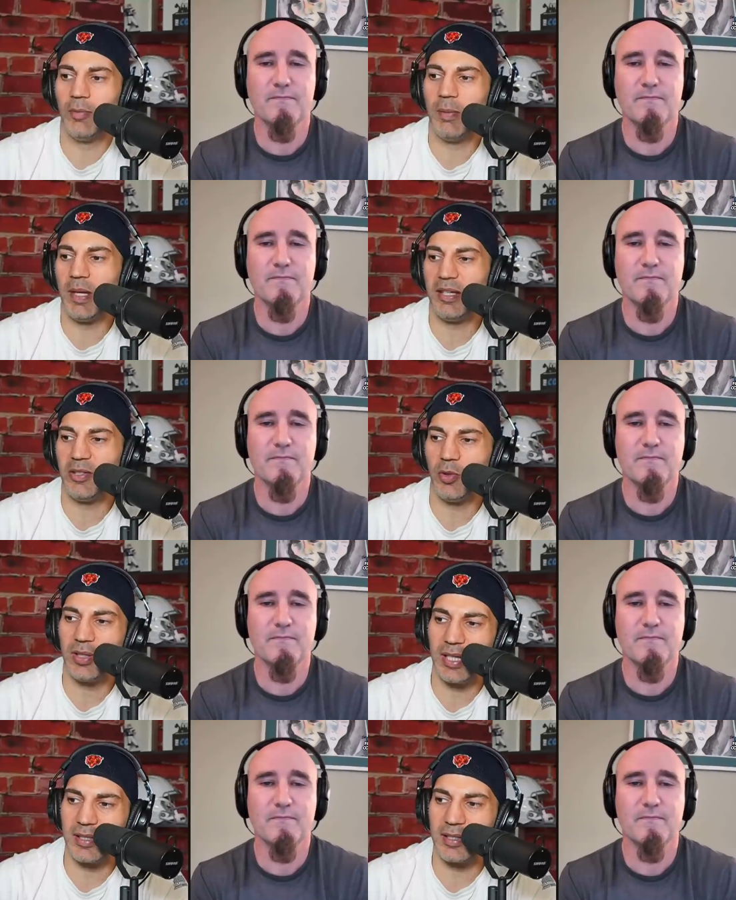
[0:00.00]
Speaker 1: maybe
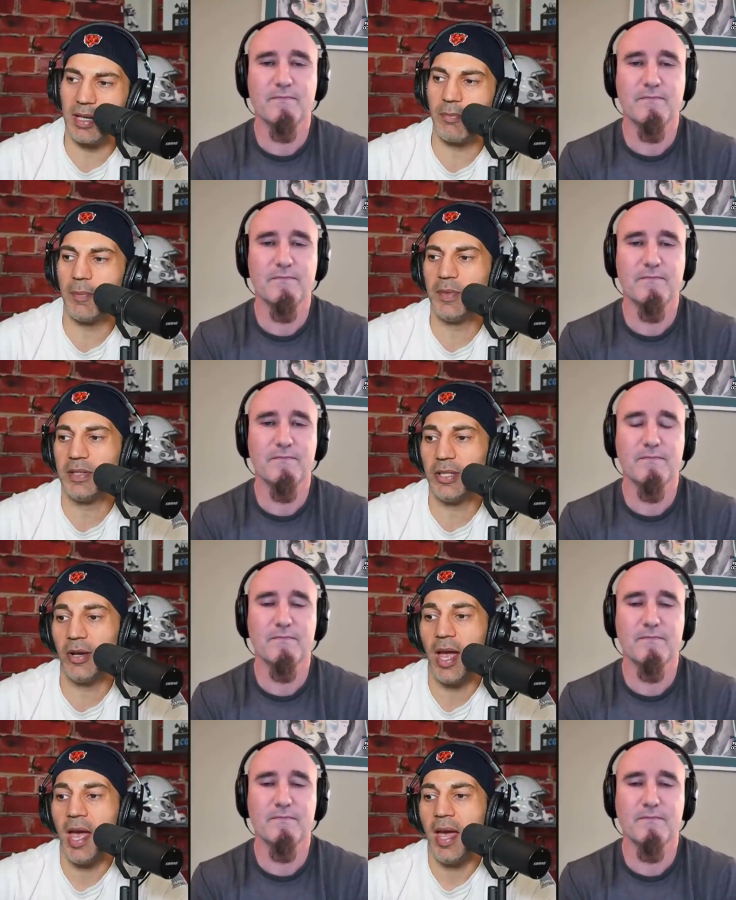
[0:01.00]
Aiyuk takes a step up this
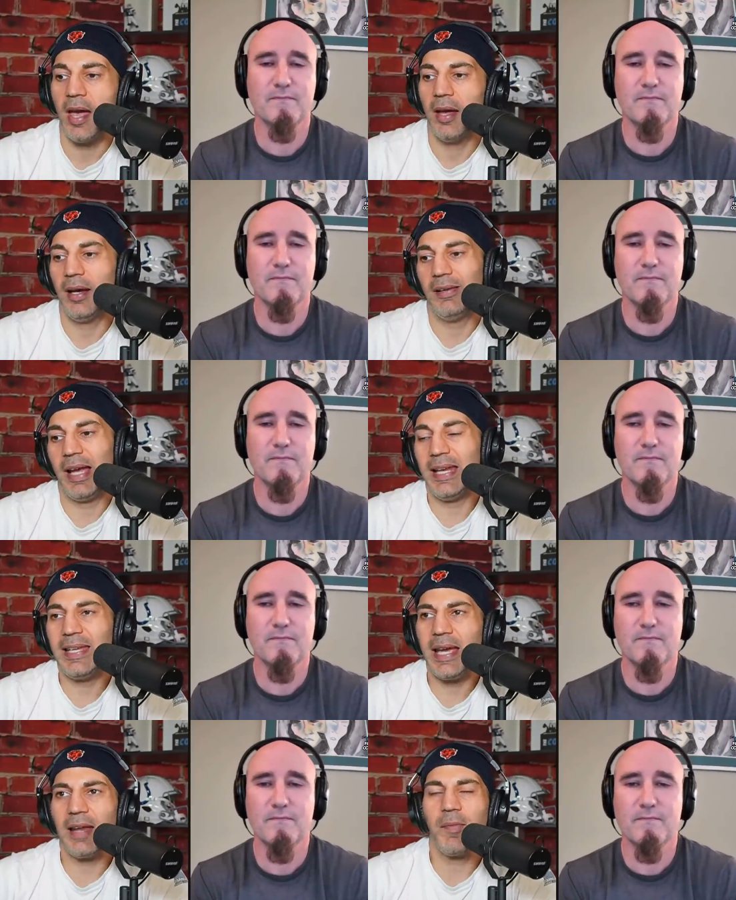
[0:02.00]
year. And
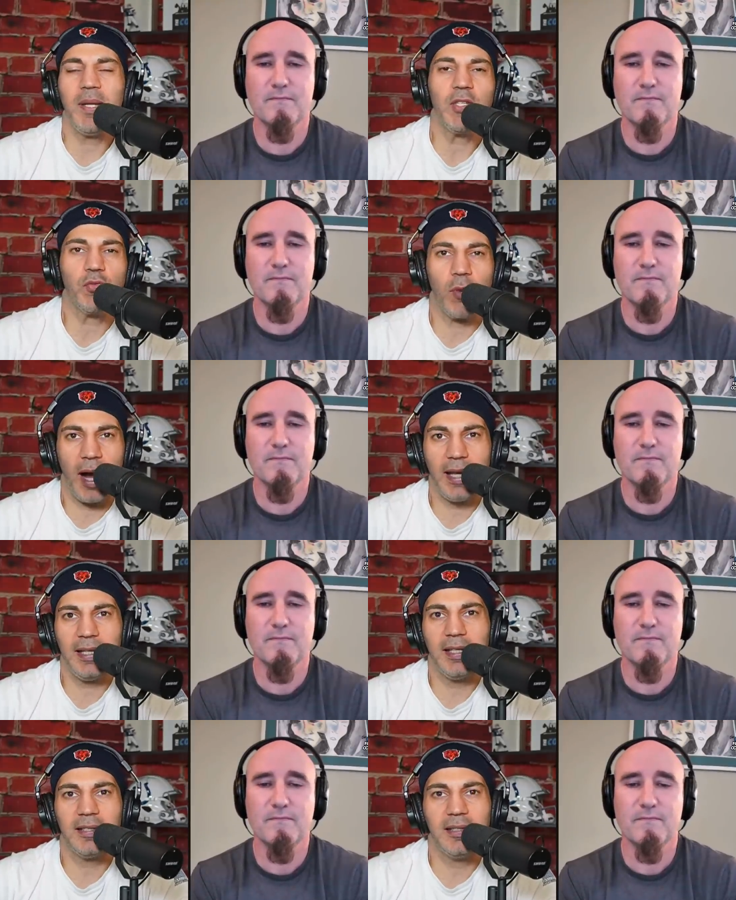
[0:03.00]
again, everybody's
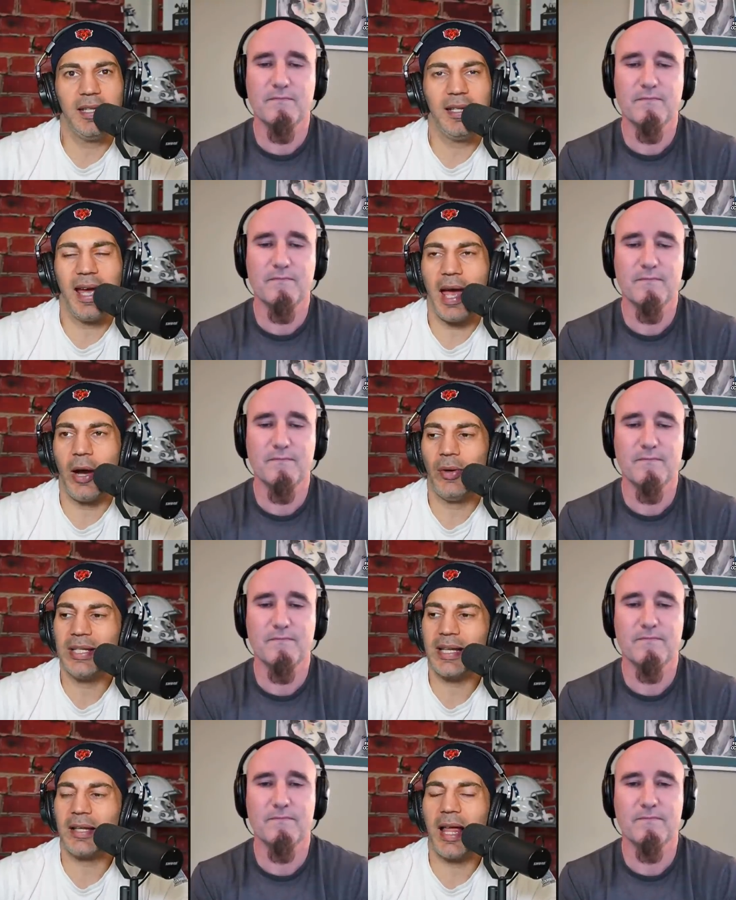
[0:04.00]
riding his D now.
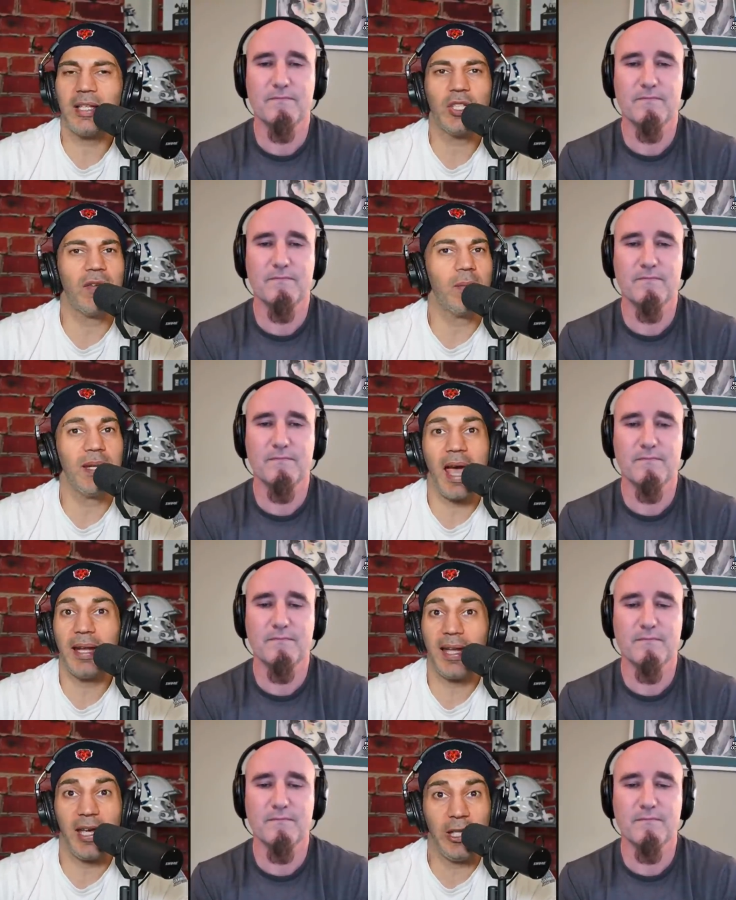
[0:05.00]
It's like last year, everybody
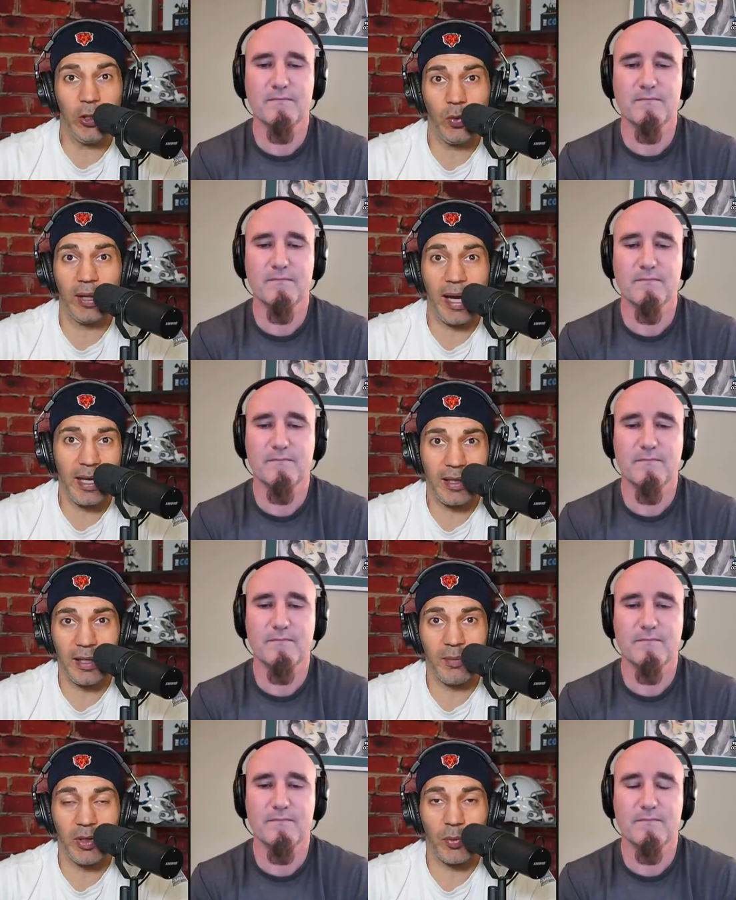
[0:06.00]
had Aiyuk ahead of
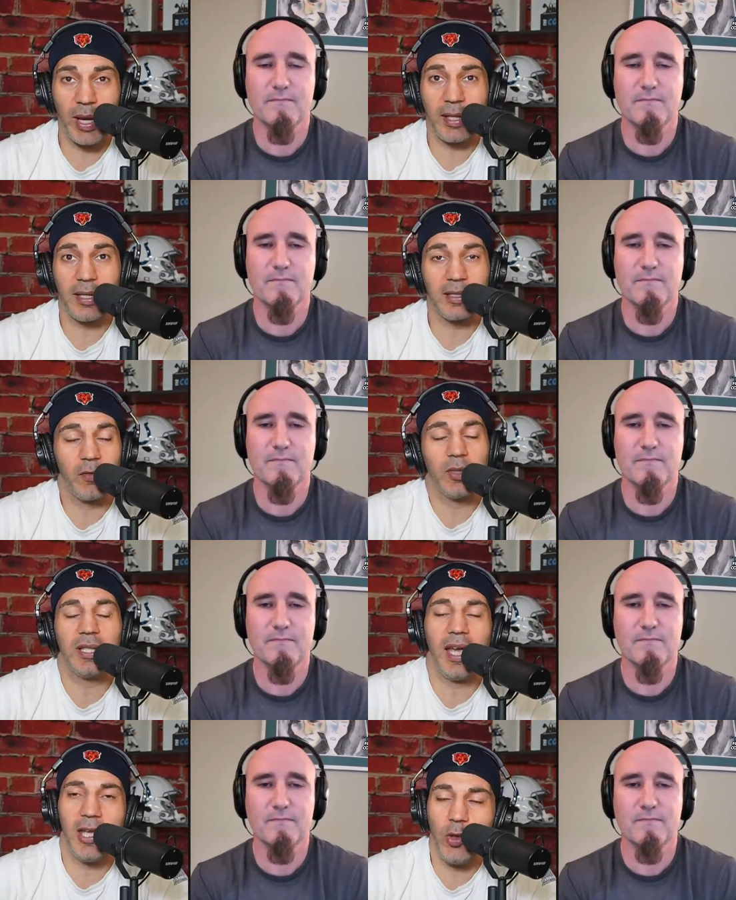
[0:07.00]
him in the rankings. Everyone's
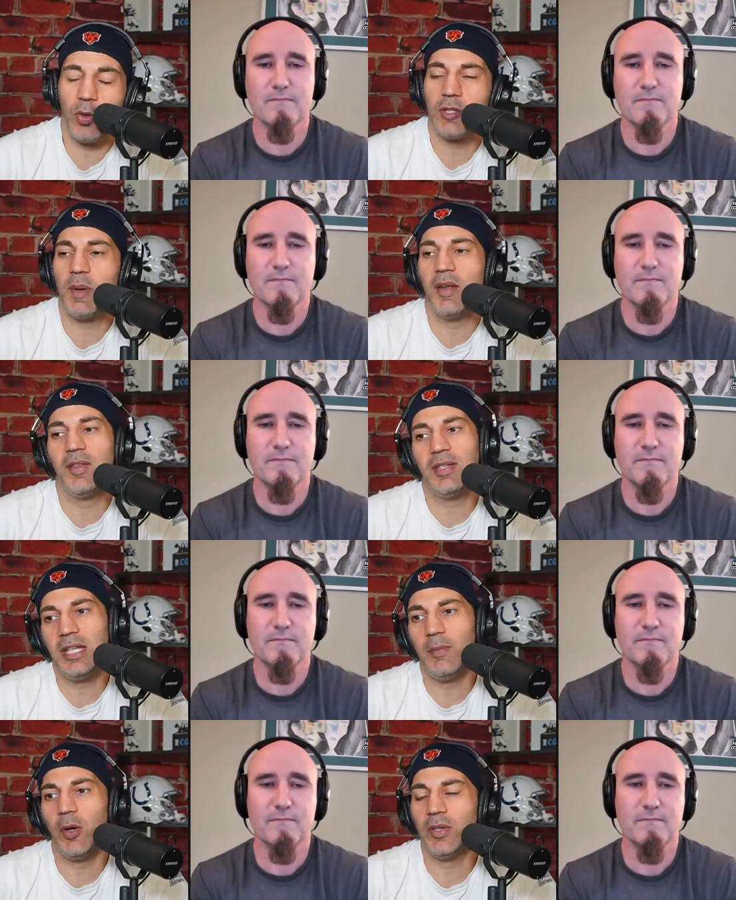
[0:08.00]
like, Ayuk's better than
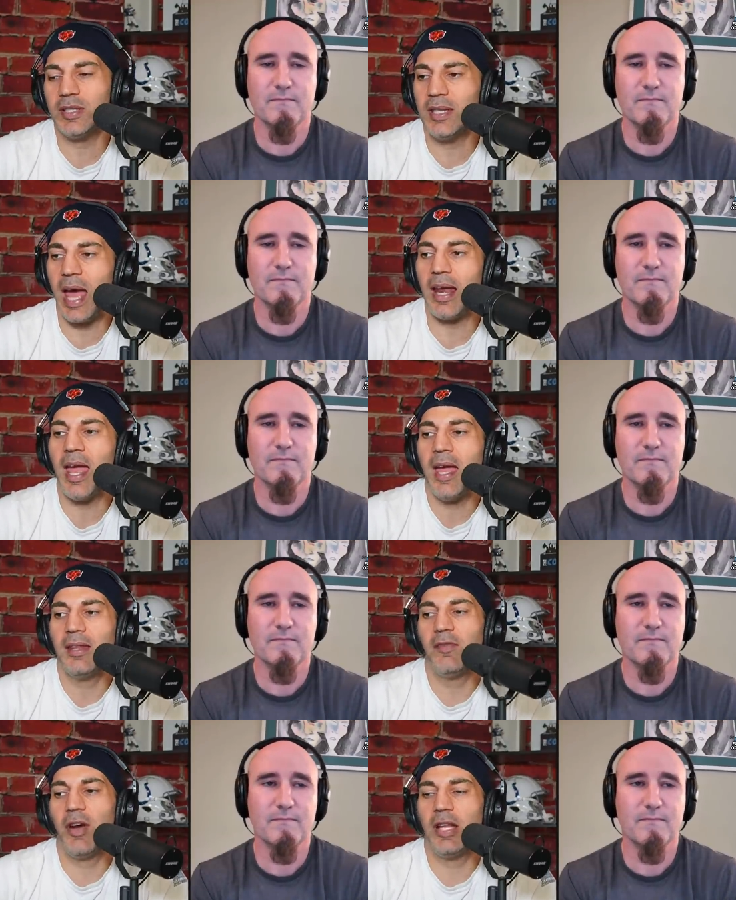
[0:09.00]
Deebo, this and that.
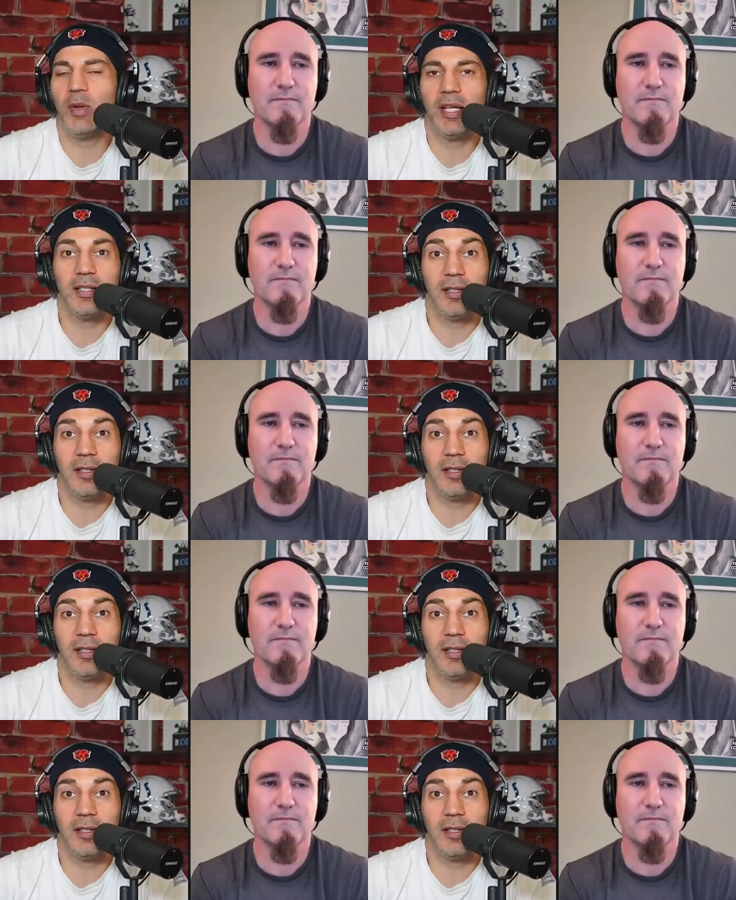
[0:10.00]
They finally